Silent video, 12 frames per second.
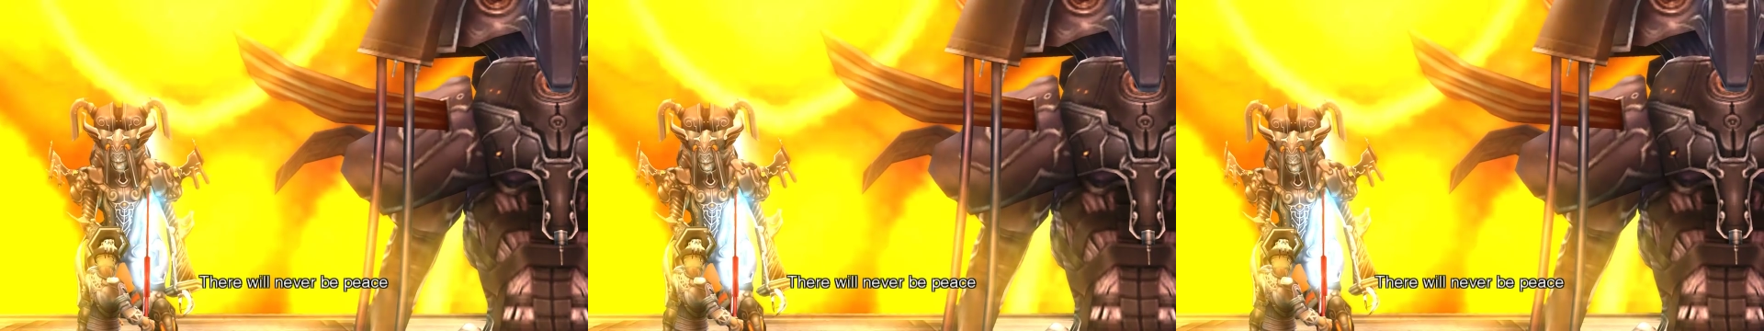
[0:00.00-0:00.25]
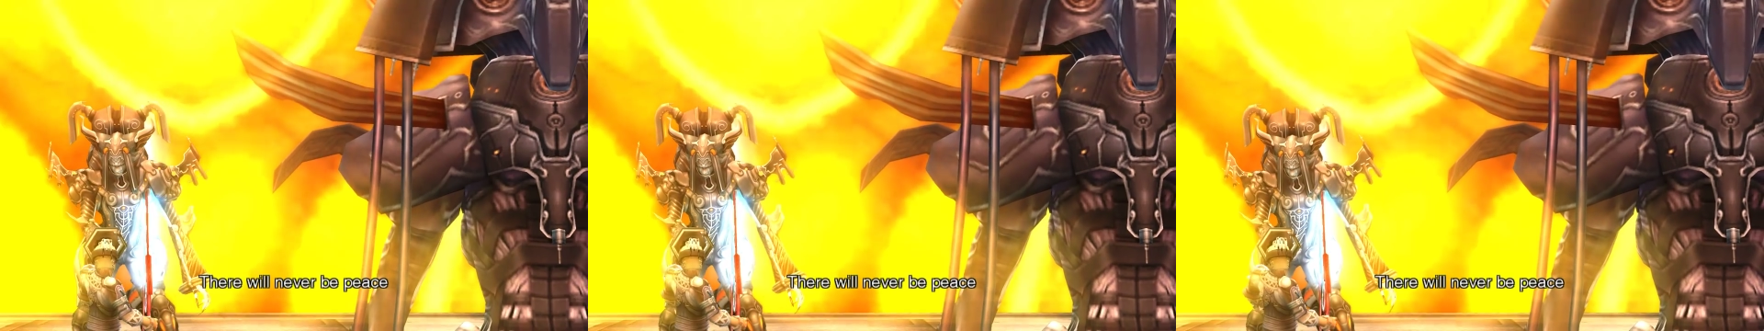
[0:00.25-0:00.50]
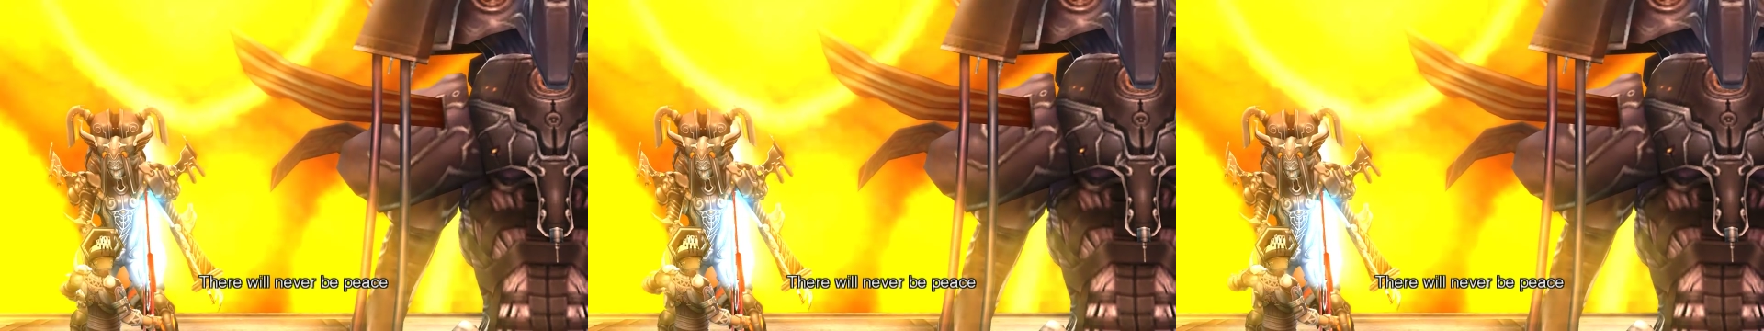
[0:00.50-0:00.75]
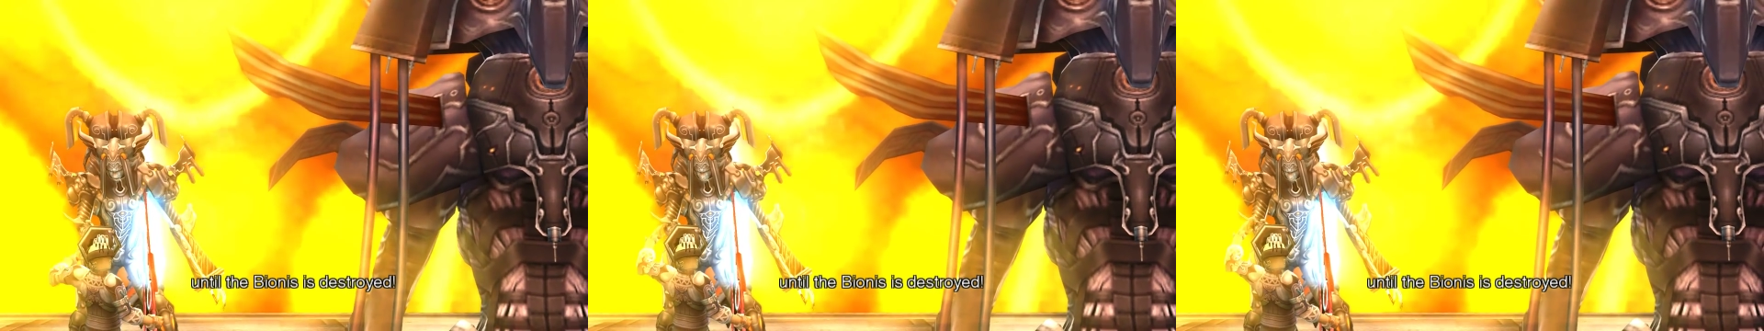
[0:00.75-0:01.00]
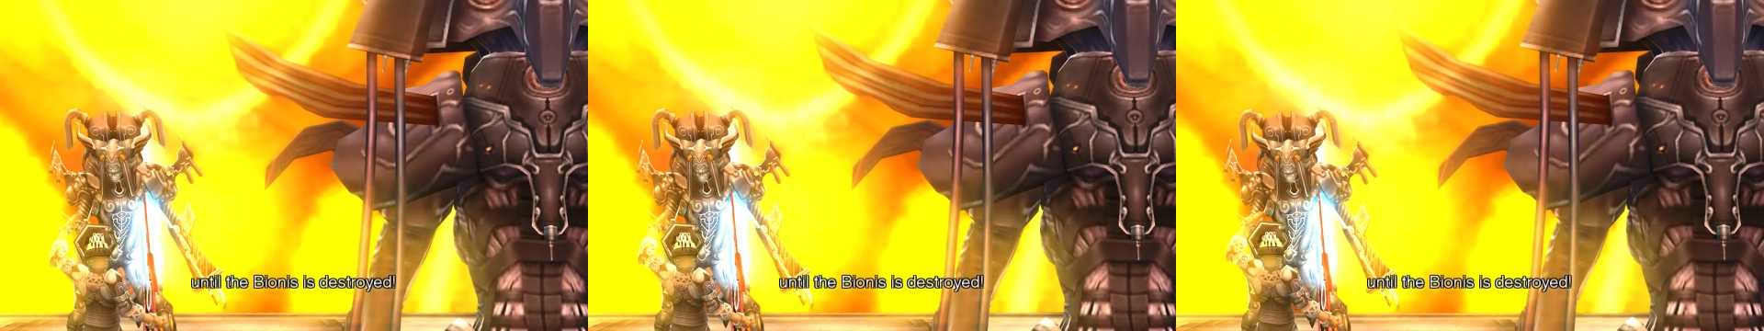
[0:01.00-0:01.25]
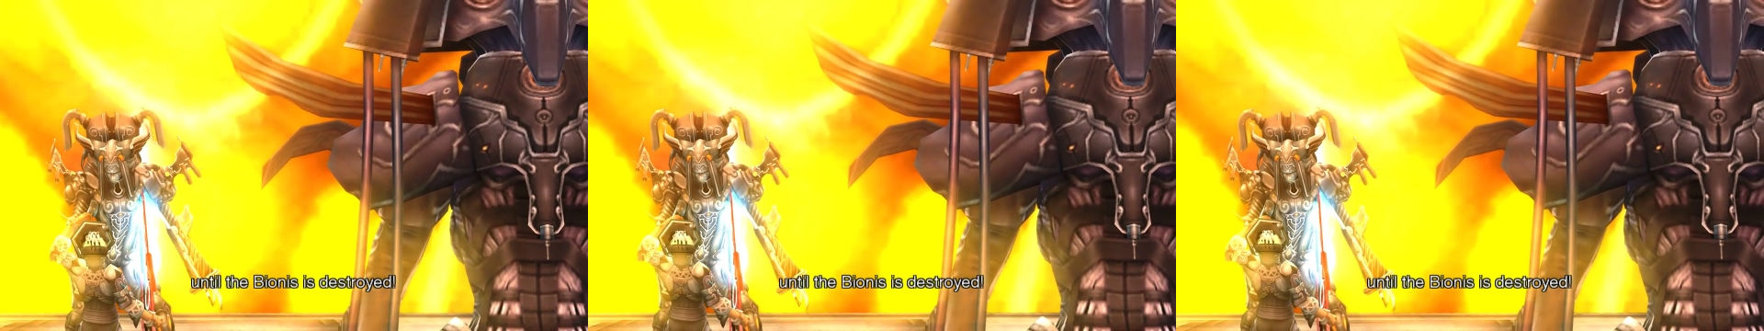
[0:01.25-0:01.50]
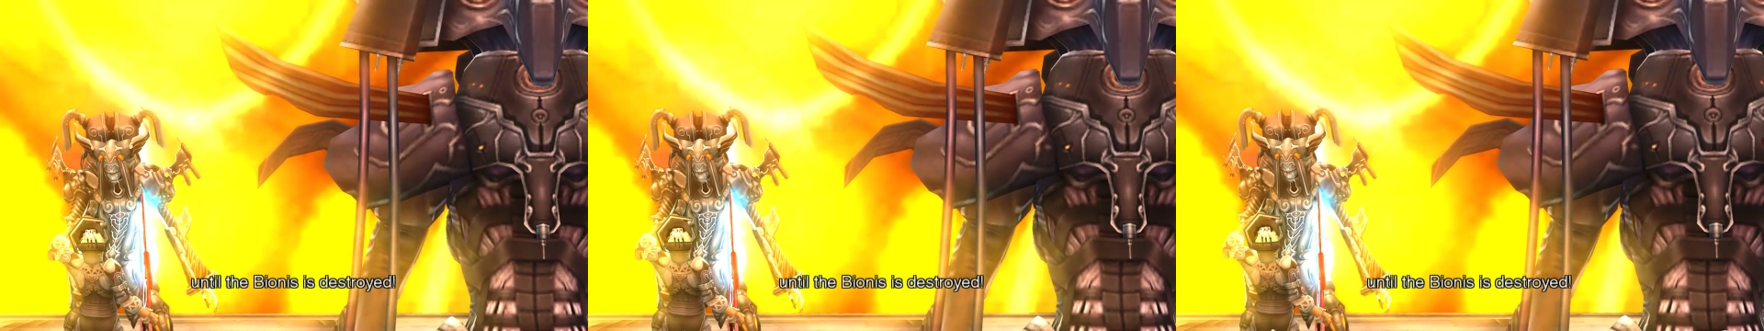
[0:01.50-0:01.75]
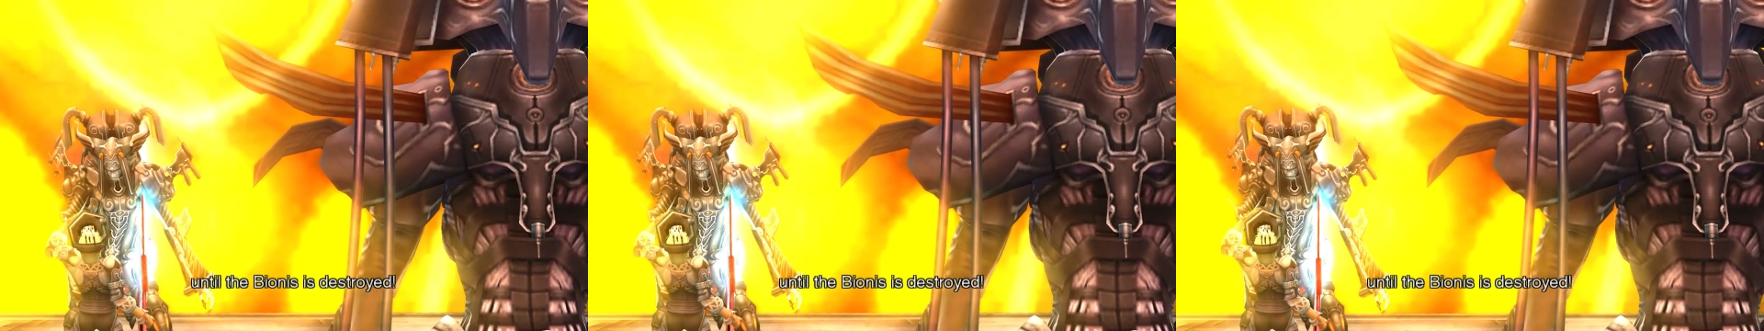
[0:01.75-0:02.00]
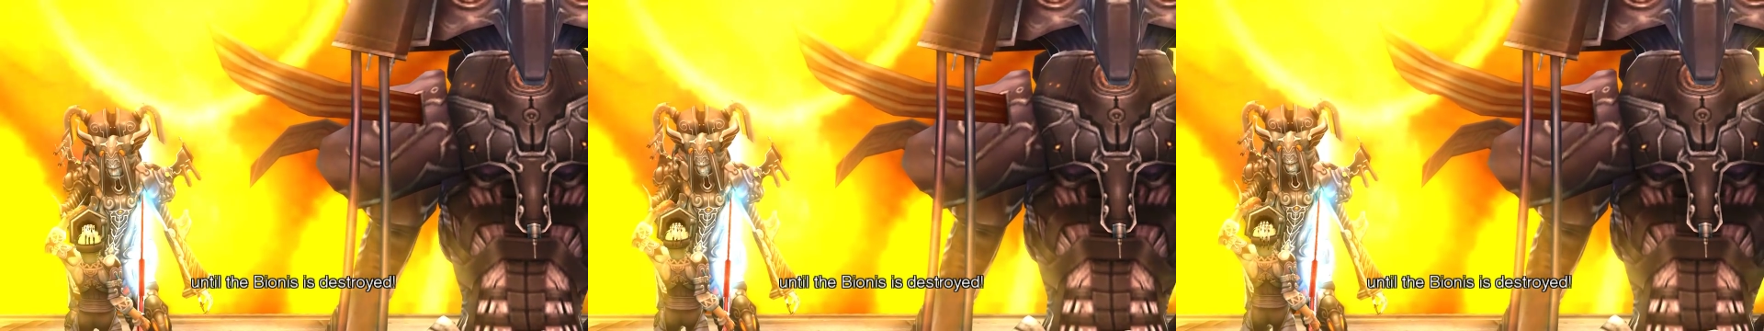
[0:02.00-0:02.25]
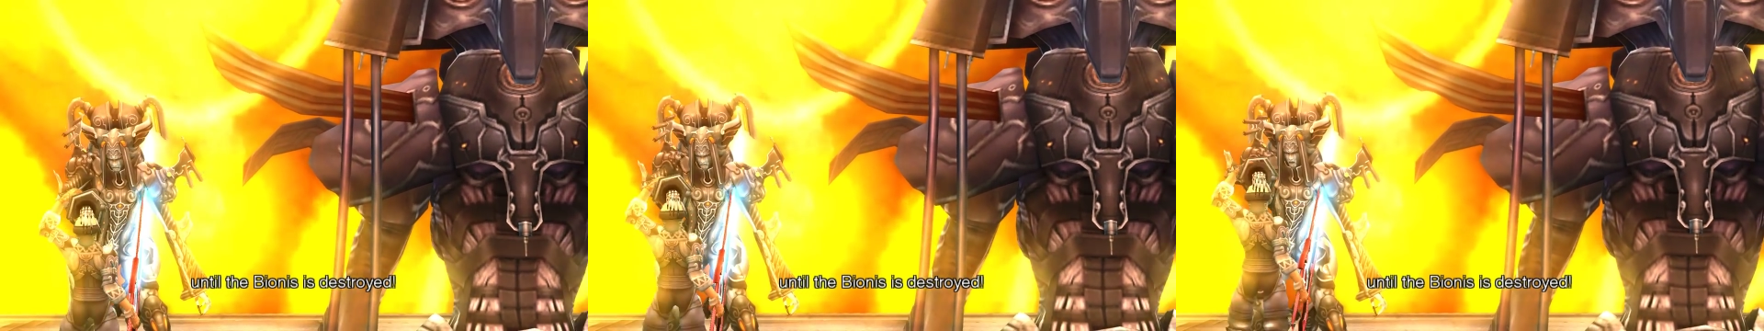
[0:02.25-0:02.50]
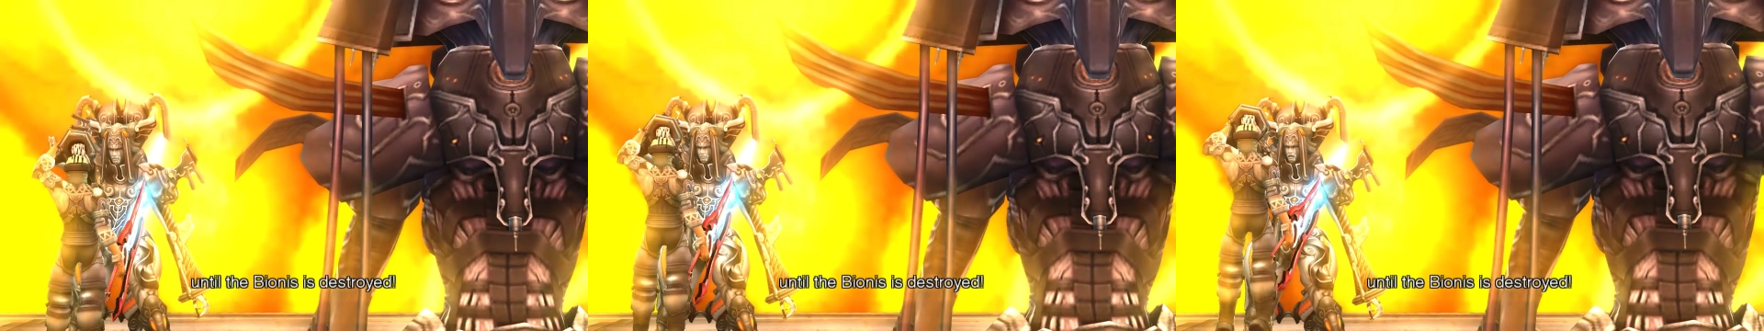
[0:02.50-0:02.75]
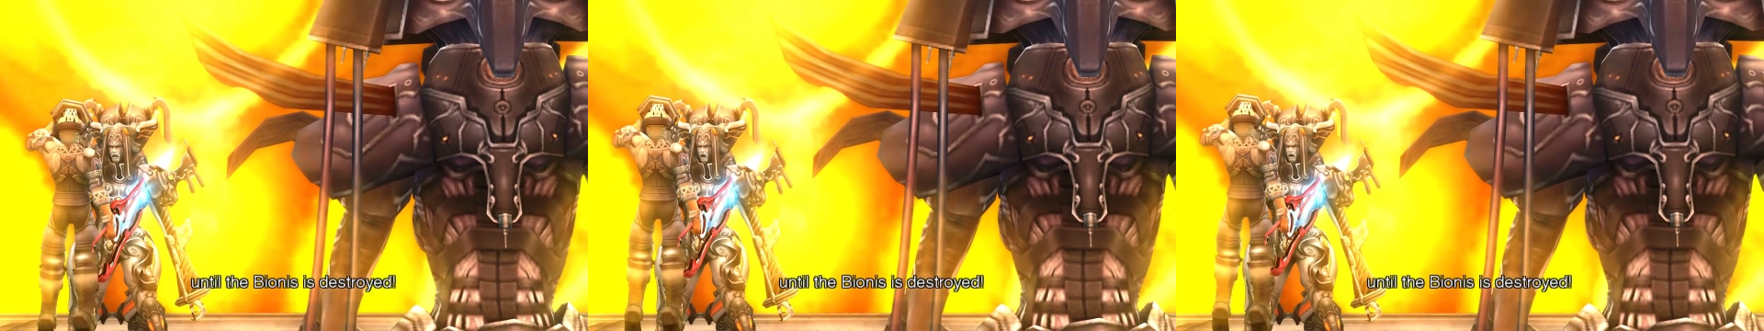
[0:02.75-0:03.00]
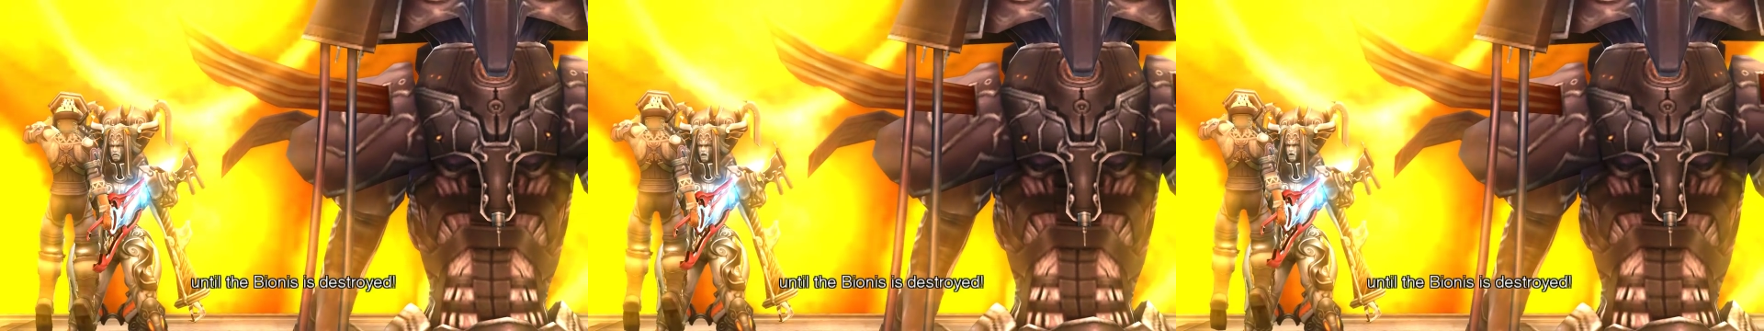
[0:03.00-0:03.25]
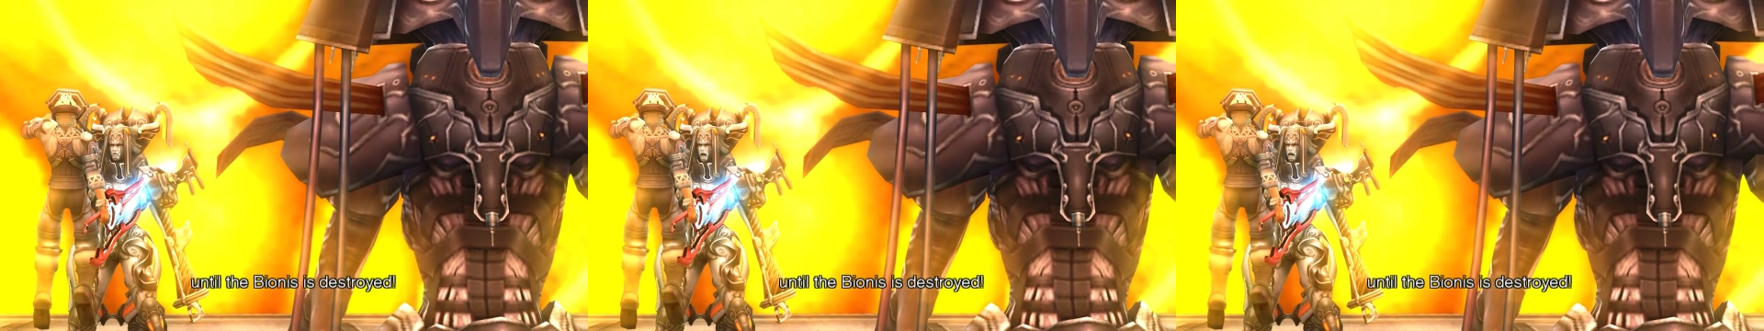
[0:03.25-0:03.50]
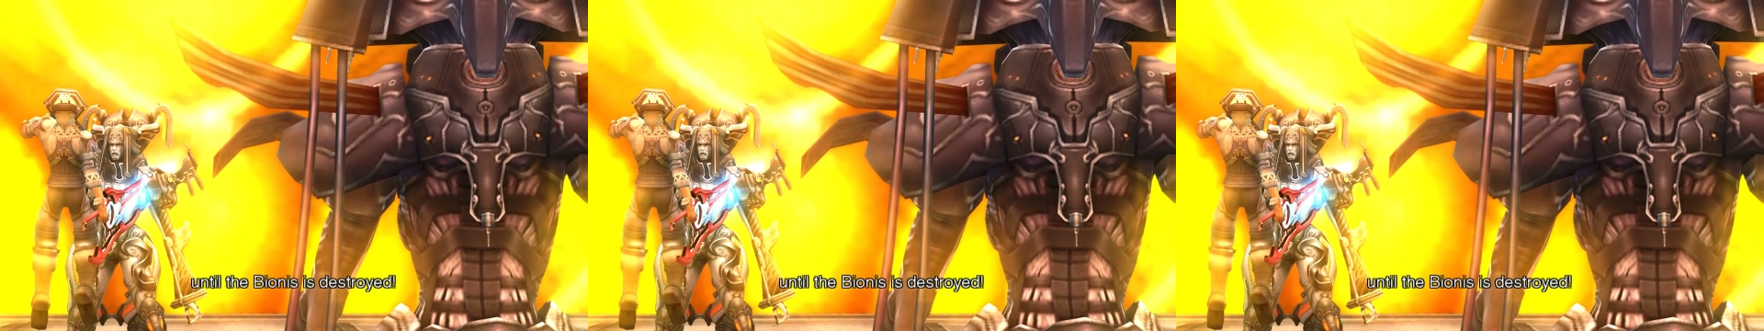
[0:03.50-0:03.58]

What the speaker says: (no speaker visible)